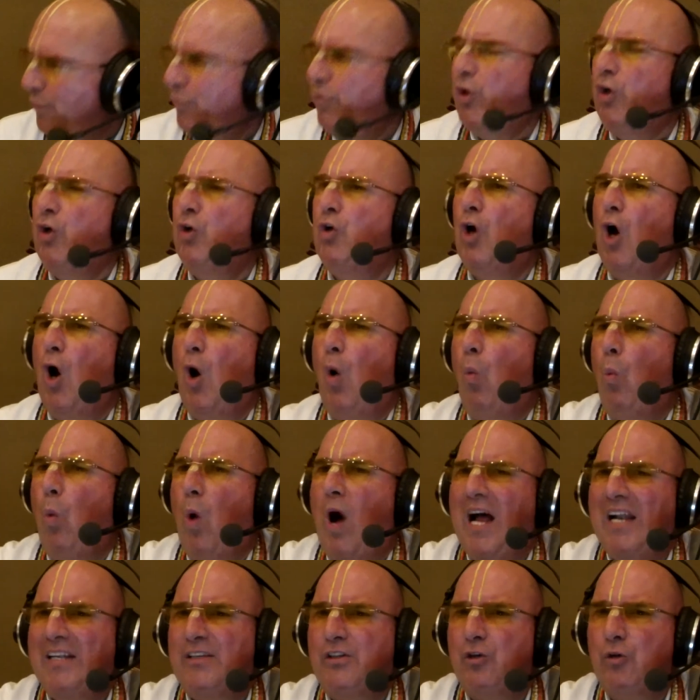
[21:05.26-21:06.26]
you don't
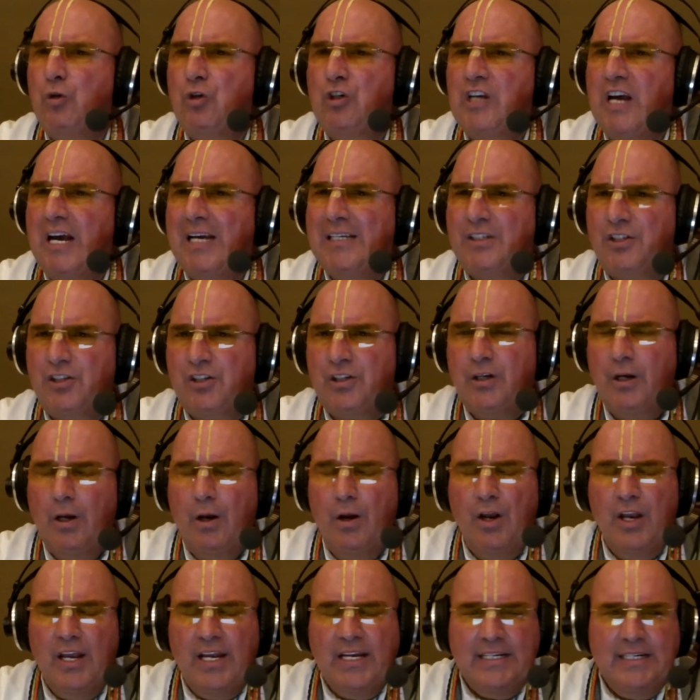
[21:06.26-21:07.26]
want to just
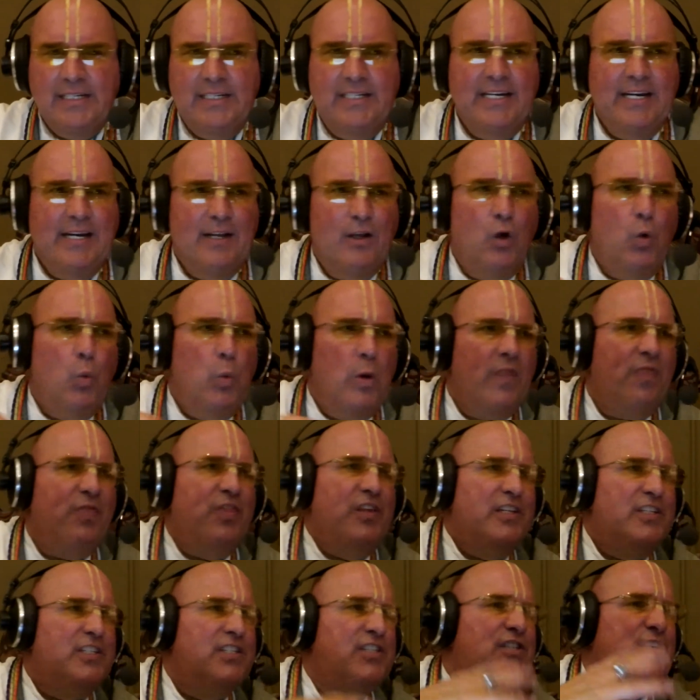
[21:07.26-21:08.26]
deal with
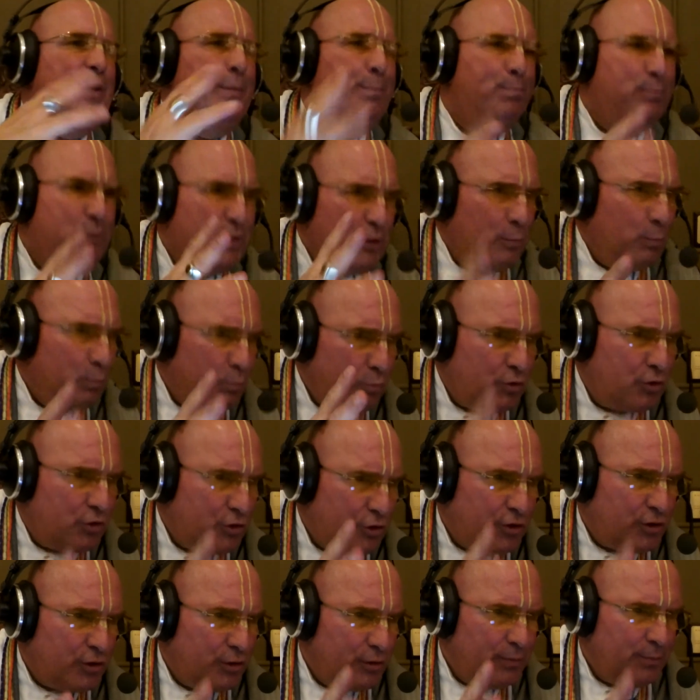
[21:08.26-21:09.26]
the
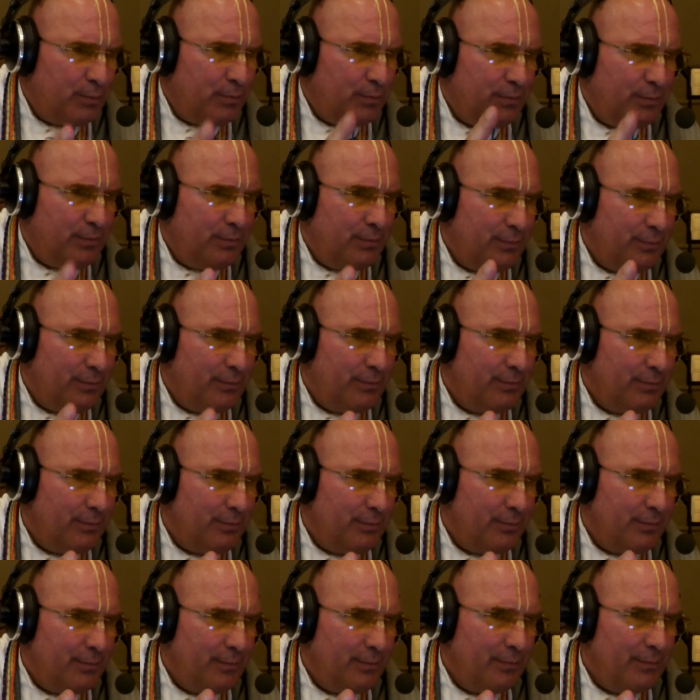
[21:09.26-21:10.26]
symptoms.
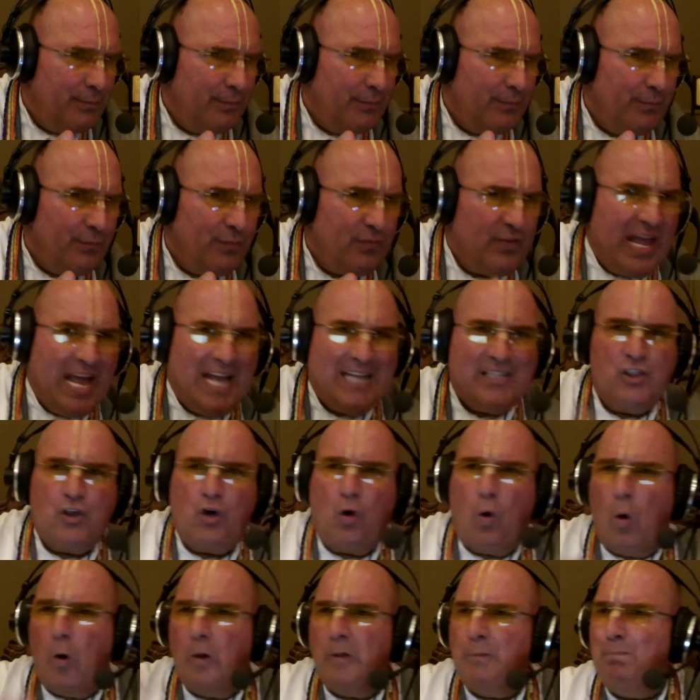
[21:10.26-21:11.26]
That's
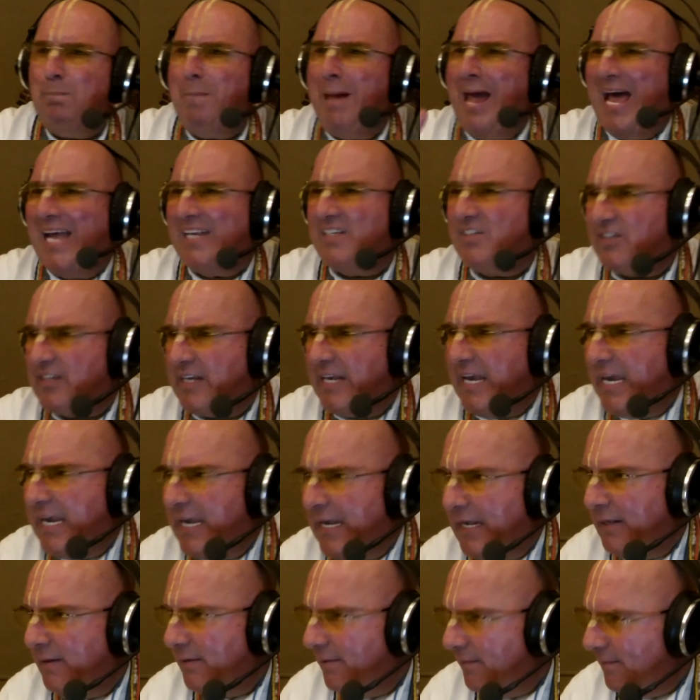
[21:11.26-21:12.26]
called masking.